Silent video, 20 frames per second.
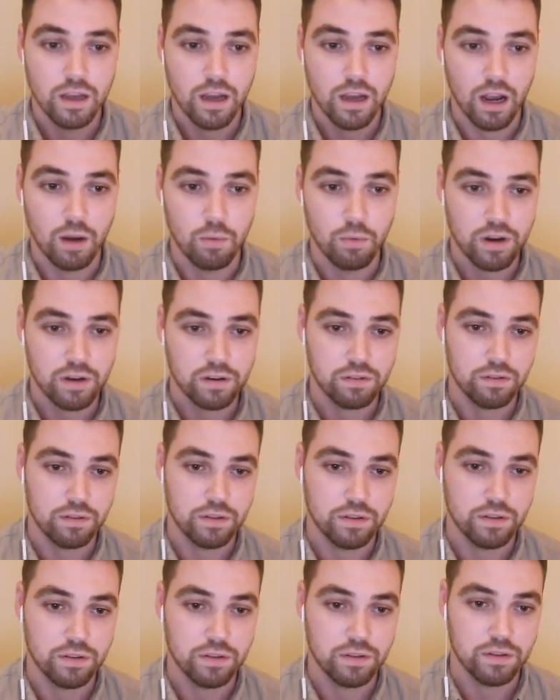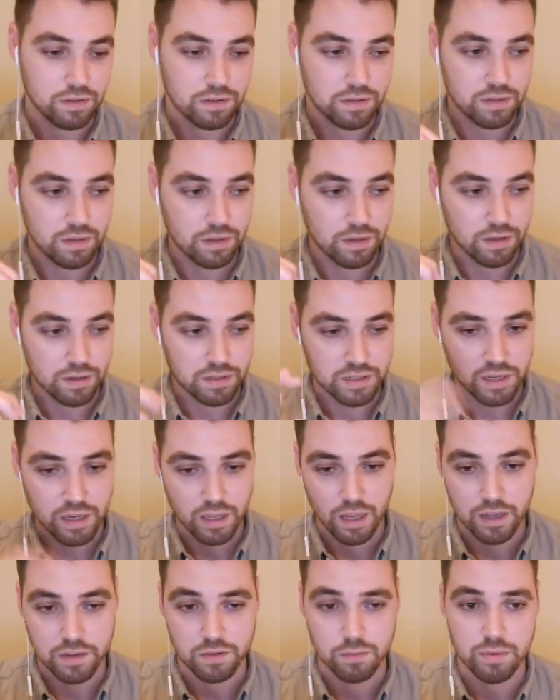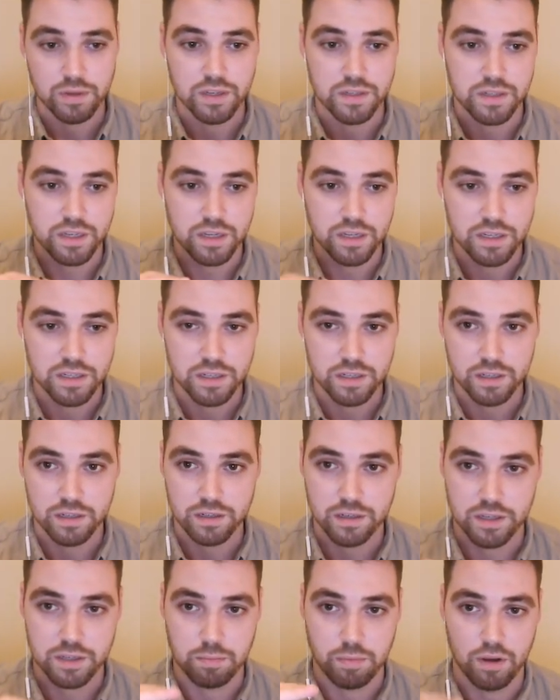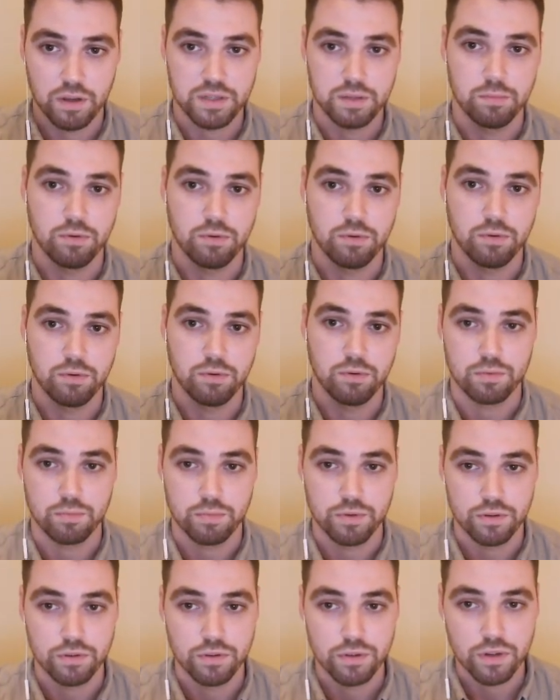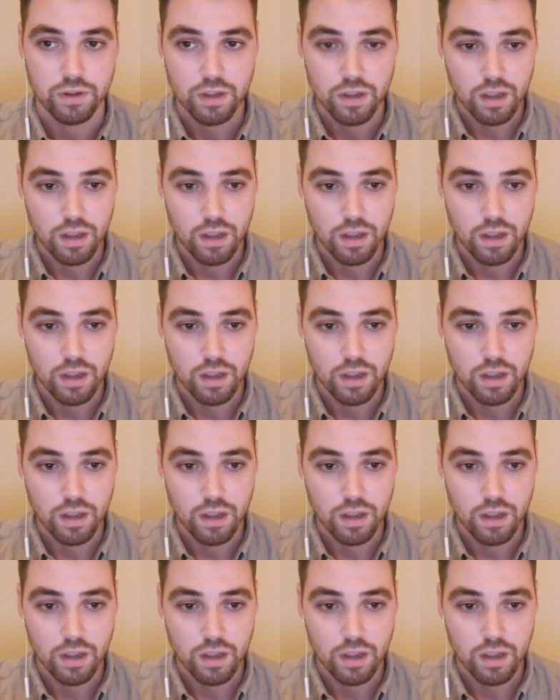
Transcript: I wanted this CLI to be as easy as possible to distribute.